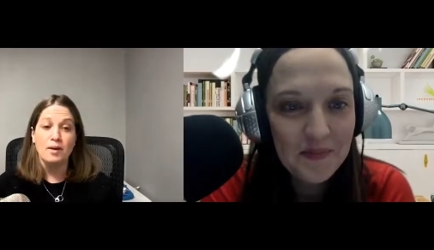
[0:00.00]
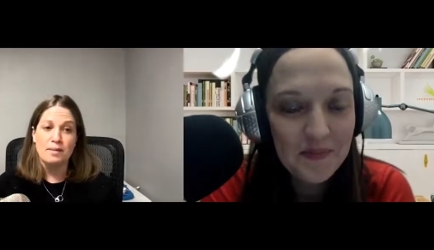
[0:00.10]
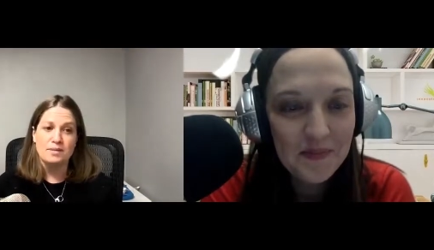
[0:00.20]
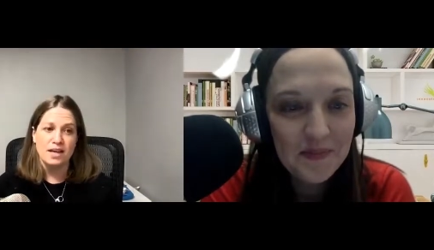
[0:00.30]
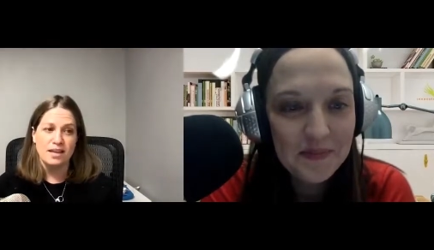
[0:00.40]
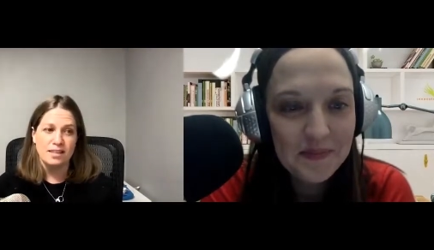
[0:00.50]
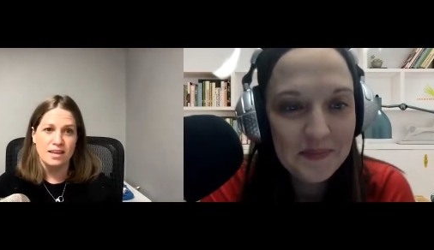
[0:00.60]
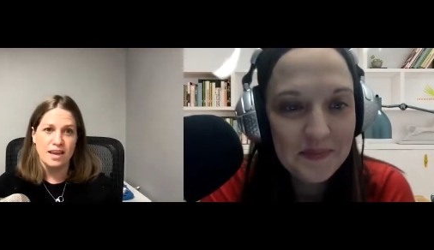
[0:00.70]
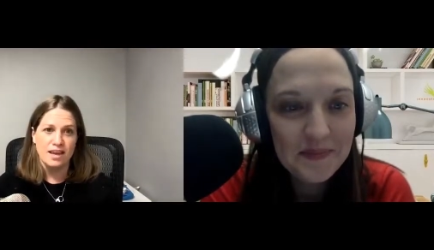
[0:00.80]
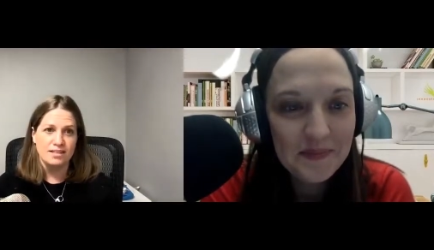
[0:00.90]
Speaker 1: website,
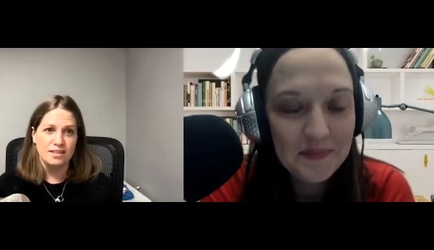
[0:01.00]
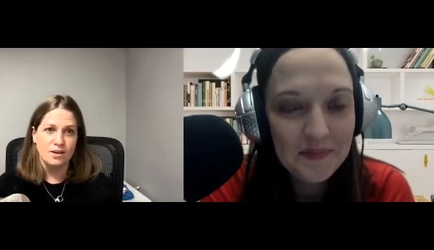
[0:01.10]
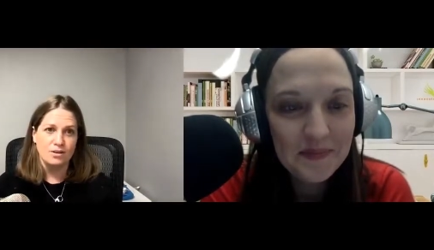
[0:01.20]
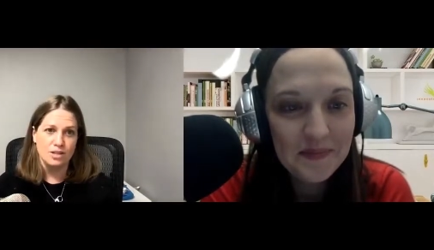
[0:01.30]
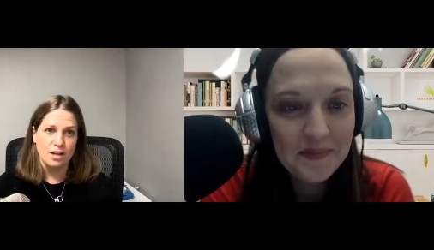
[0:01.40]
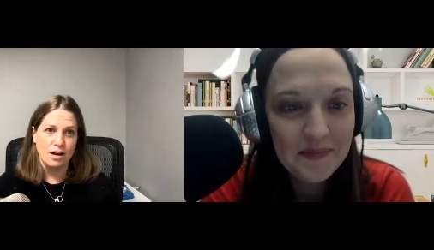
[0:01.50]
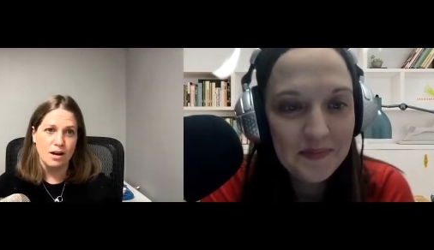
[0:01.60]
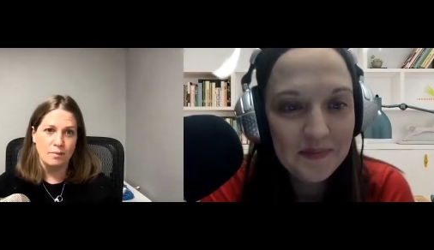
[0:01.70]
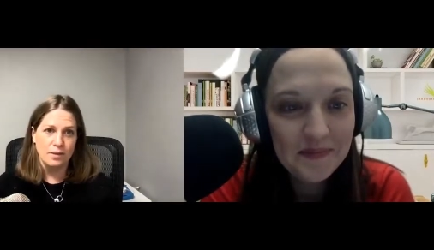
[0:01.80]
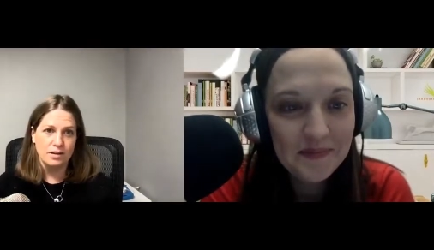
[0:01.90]

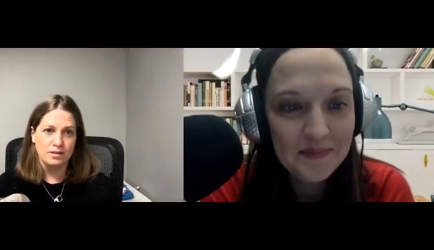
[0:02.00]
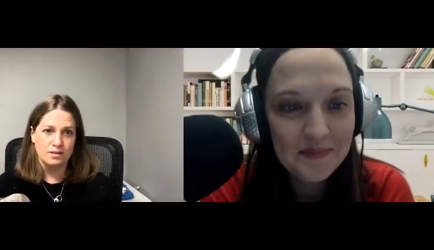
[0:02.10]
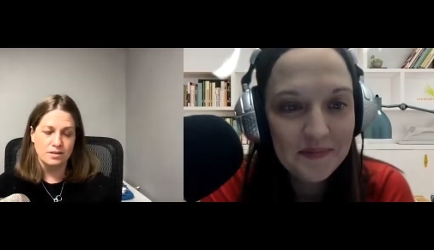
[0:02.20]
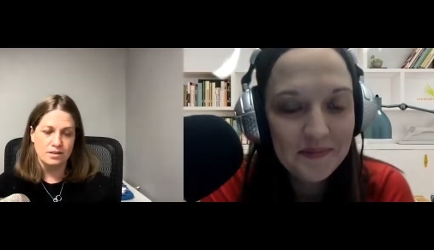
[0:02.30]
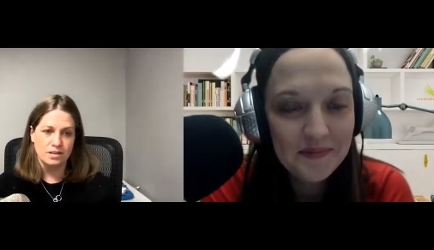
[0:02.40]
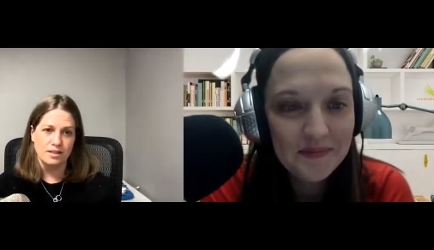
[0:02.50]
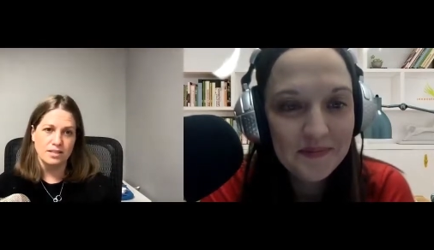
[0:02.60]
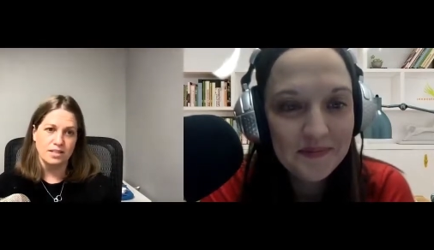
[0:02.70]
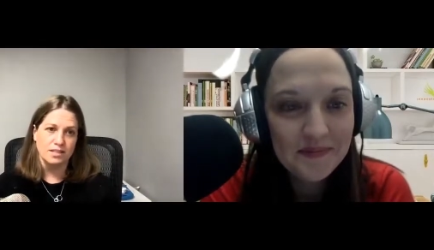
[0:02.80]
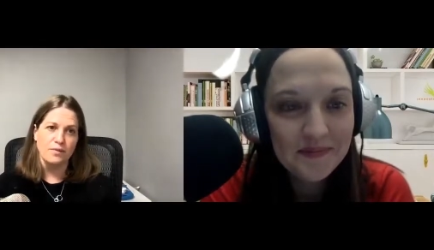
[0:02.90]
theaaccoach.com, there's there's
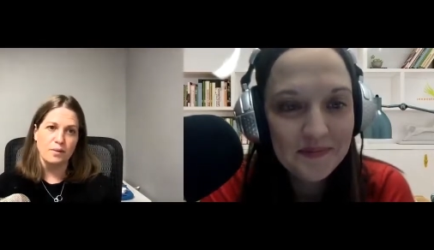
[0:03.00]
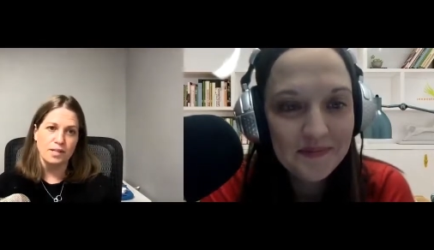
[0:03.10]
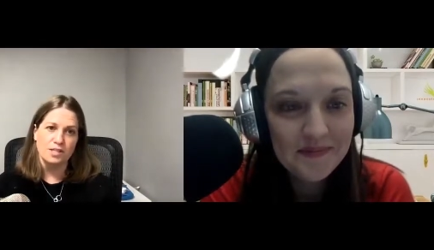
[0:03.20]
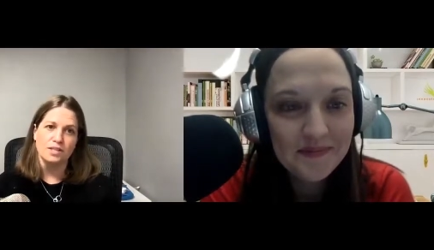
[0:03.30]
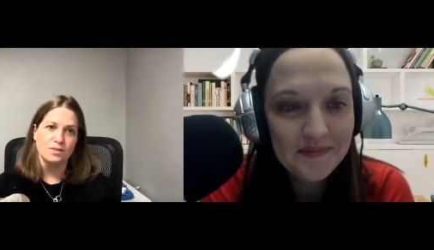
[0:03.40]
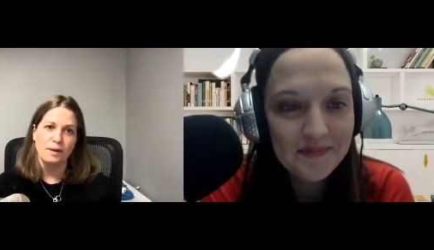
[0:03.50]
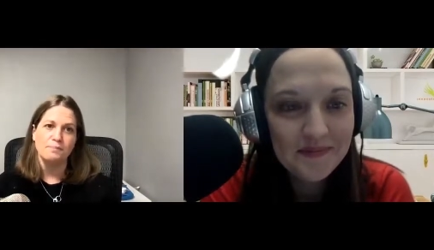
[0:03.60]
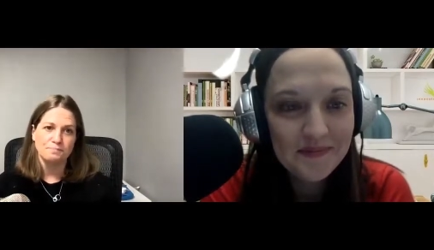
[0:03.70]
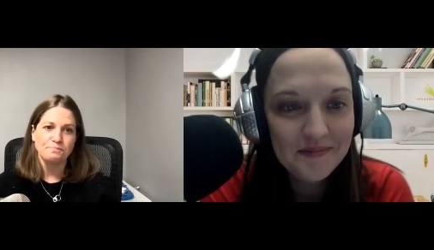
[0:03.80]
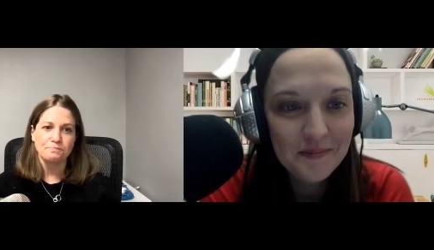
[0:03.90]
contact information as well.
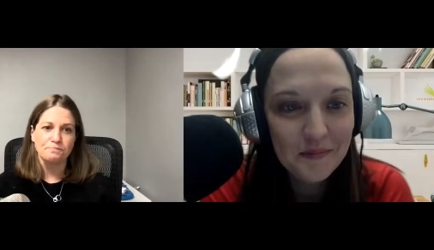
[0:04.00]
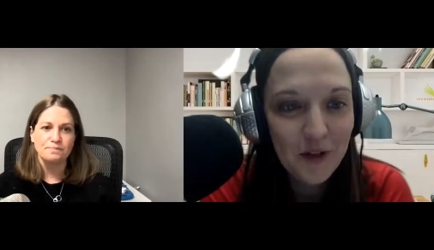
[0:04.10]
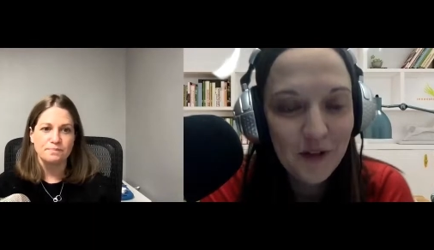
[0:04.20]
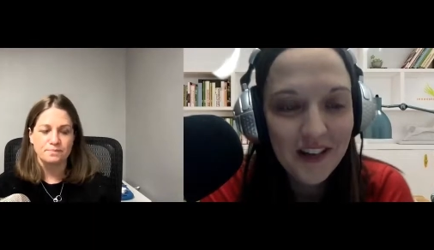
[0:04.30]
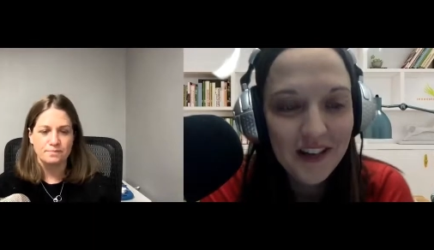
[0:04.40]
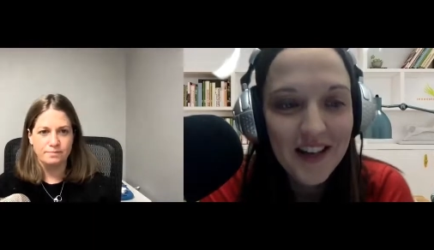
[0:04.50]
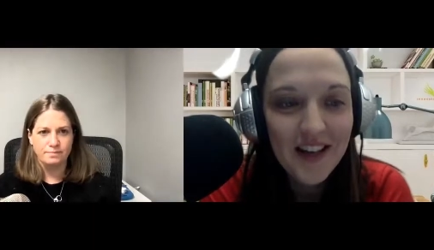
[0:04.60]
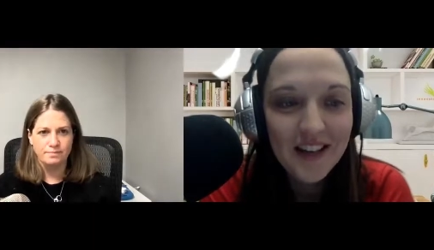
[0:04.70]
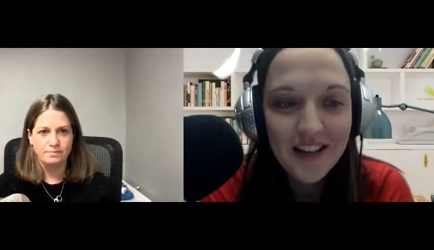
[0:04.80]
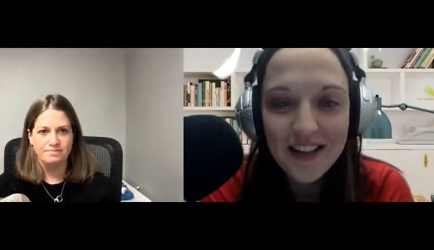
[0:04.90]
Speaker 2: Perfect.
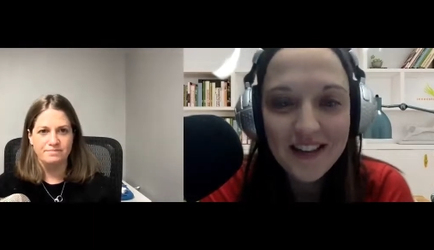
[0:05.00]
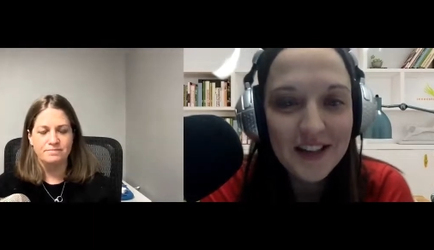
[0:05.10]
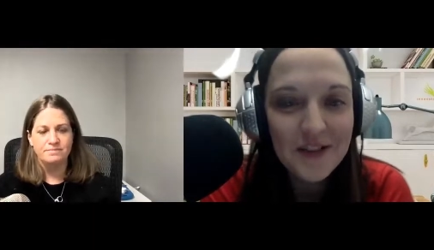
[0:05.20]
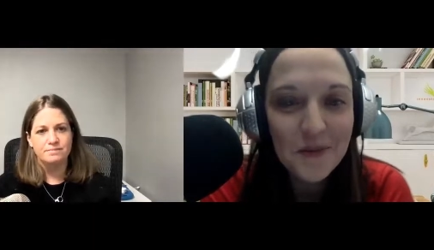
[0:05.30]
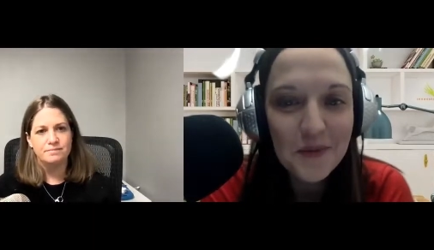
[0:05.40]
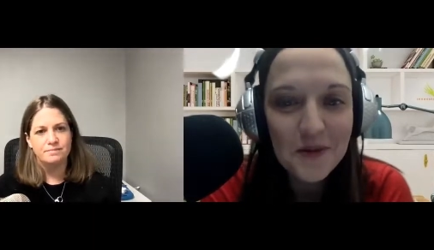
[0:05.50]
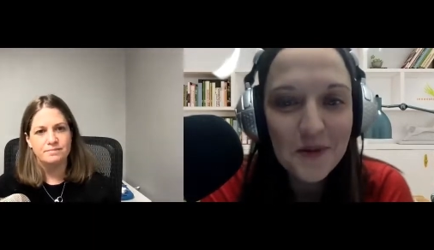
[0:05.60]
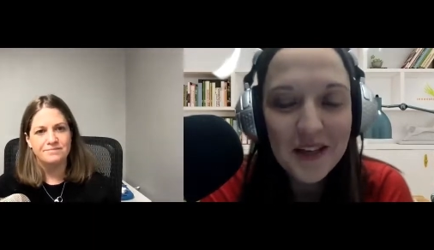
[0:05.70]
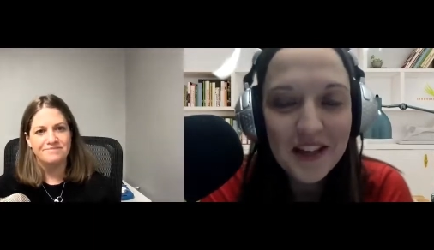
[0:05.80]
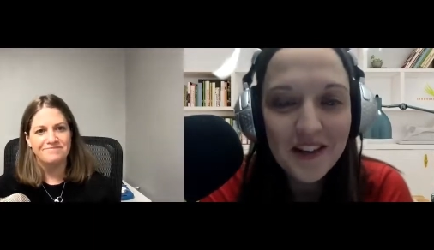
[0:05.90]
Kate, thanks so much
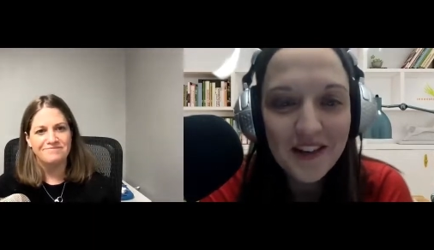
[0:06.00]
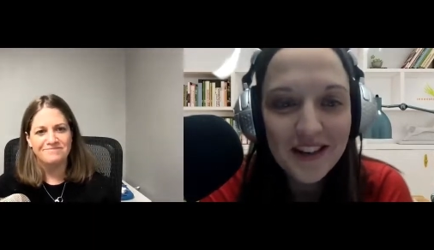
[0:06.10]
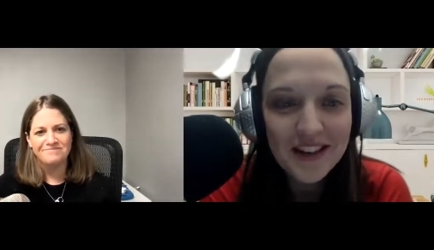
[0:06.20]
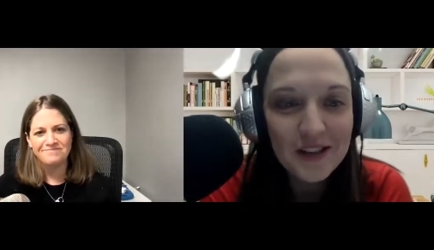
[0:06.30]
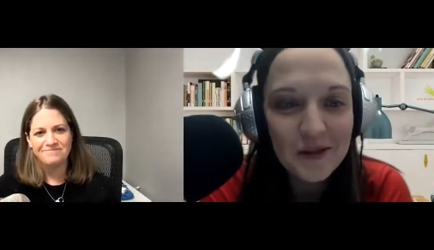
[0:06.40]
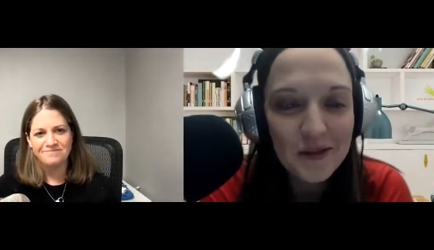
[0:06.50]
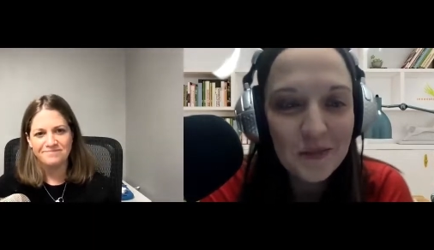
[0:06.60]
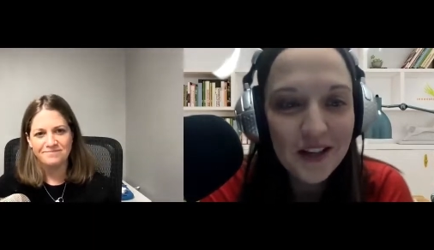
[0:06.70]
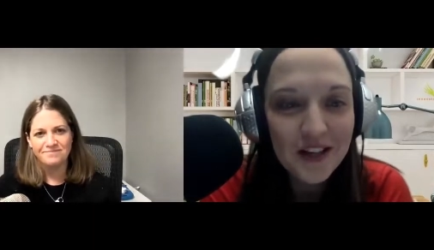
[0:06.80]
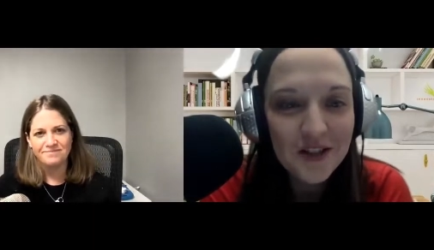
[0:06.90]
for being on. This was
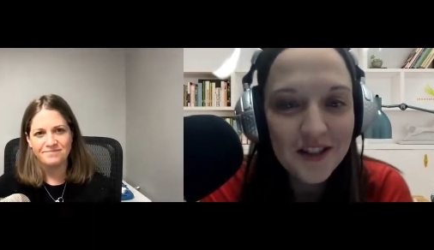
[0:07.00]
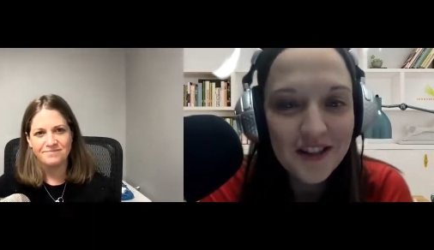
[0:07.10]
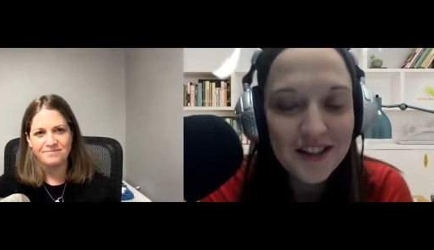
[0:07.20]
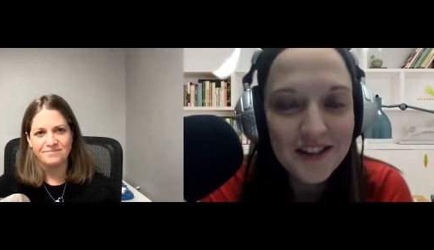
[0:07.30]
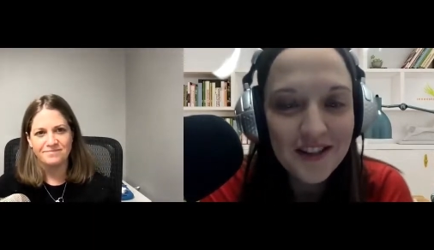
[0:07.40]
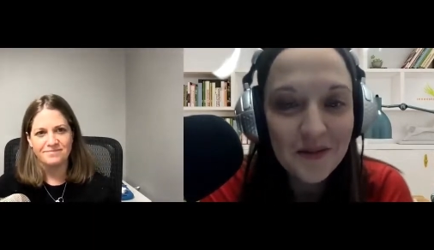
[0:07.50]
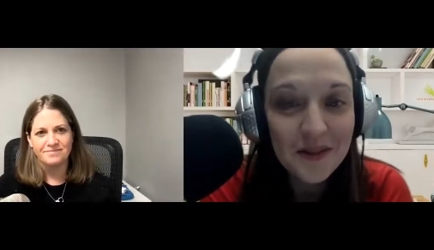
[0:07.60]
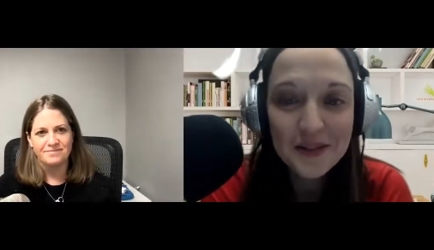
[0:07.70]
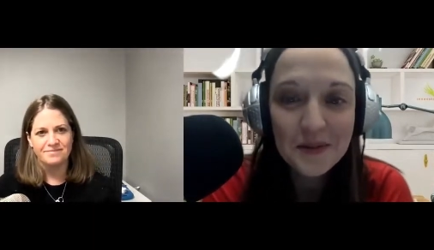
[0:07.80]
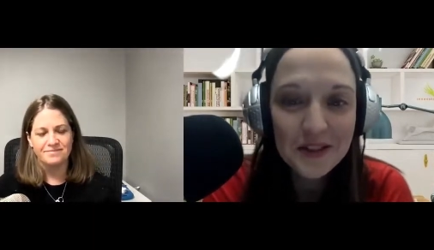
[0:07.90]
a pleasure. It's
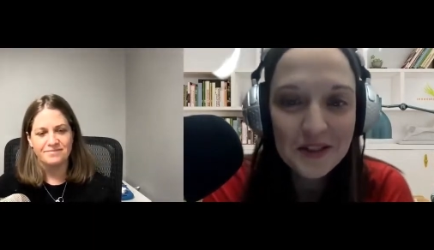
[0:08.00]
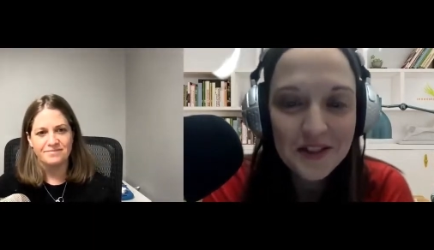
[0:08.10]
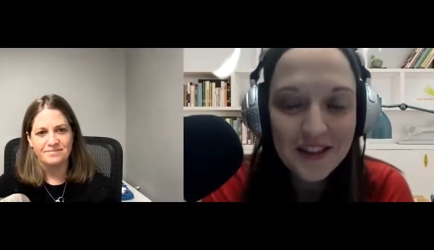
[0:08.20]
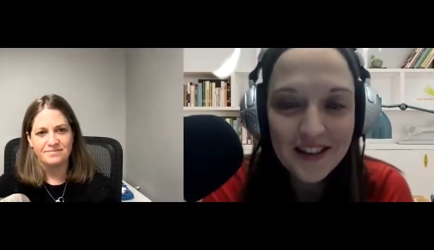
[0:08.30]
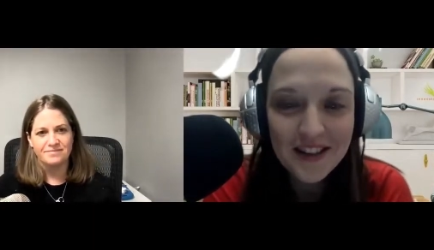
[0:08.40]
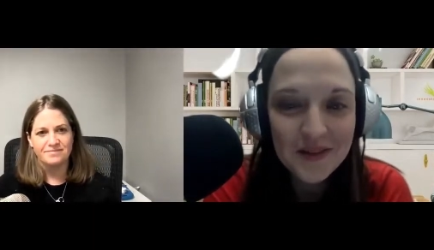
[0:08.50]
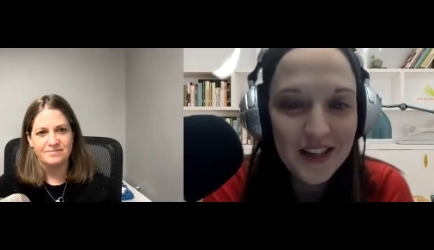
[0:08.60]
always a pleasure um,